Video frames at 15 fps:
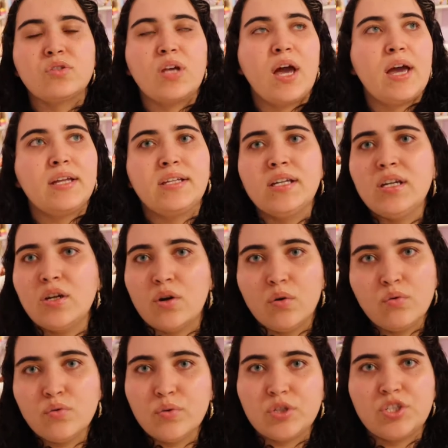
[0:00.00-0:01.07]
I didn't
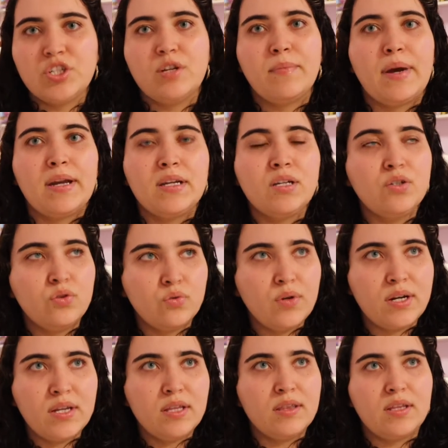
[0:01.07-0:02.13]
go to a gym, I didn't do
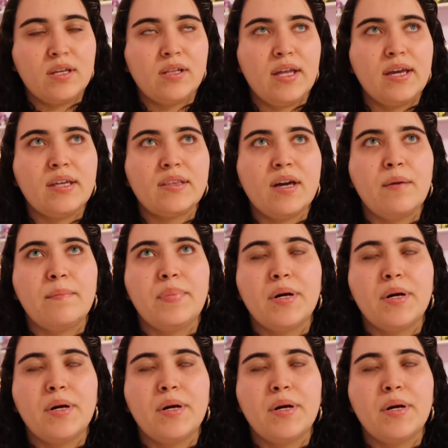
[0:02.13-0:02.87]
anything like that,